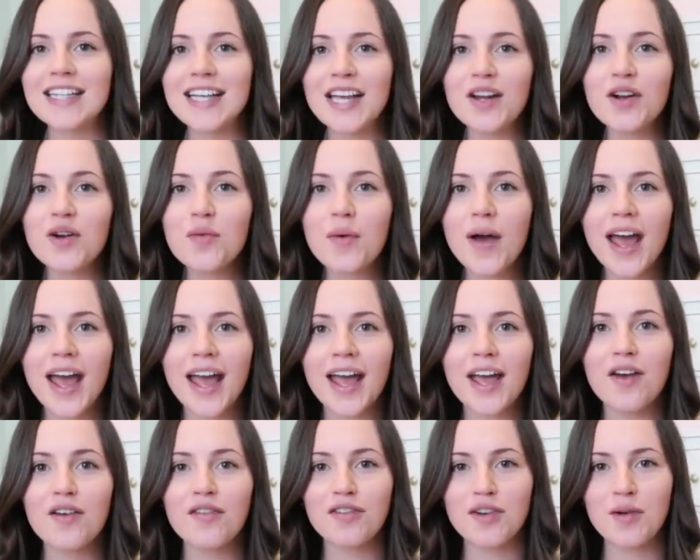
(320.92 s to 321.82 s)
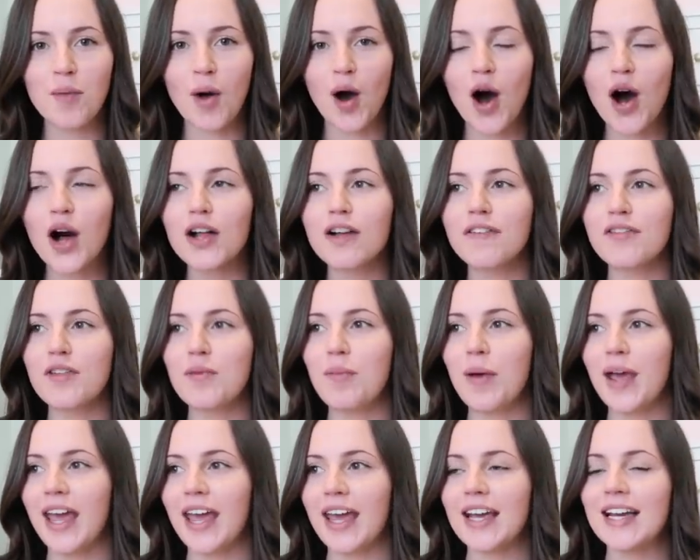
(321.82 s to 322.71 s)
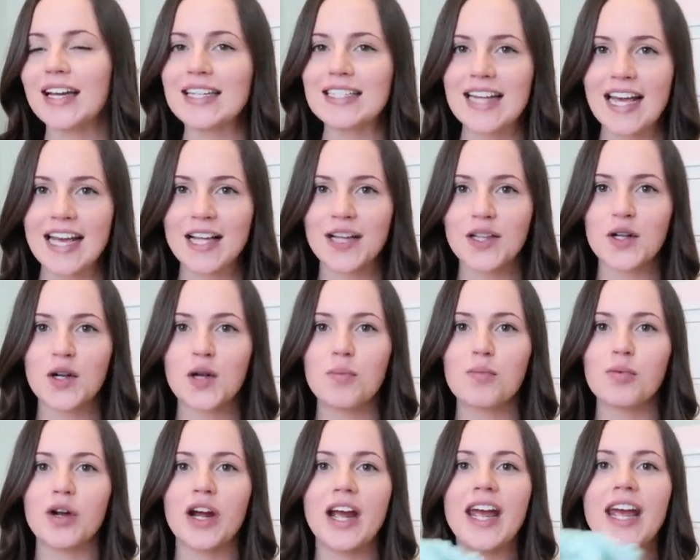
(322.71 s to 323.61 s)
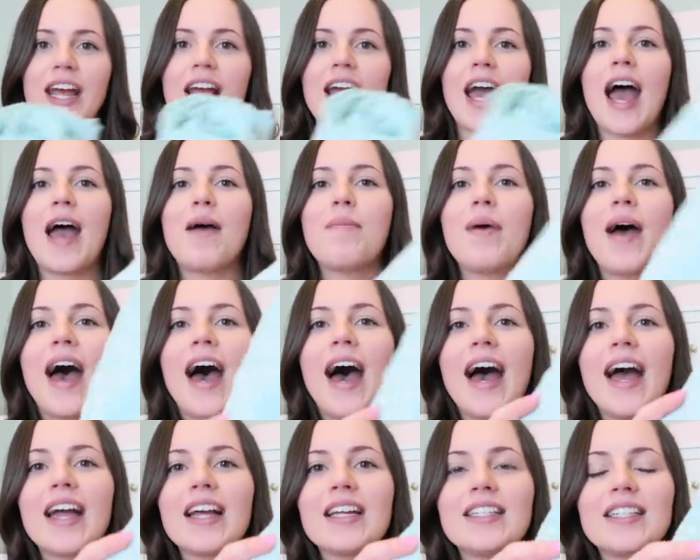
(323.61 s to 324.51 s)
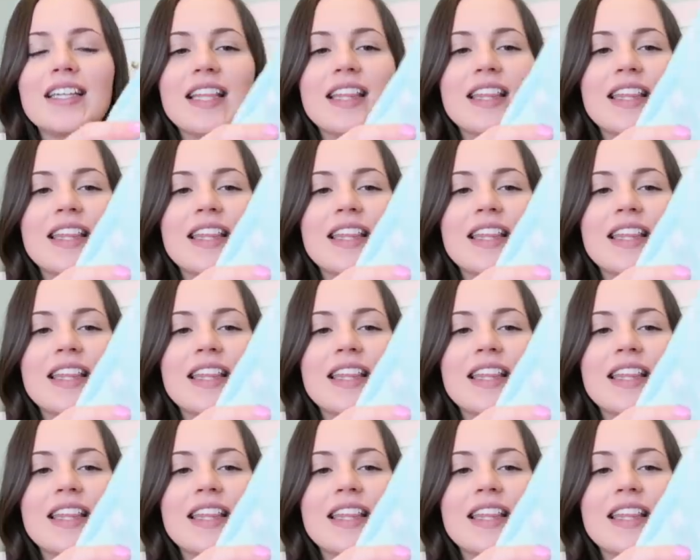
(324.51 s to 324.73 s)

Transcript: To get away from all of the pink, take a little break, I packed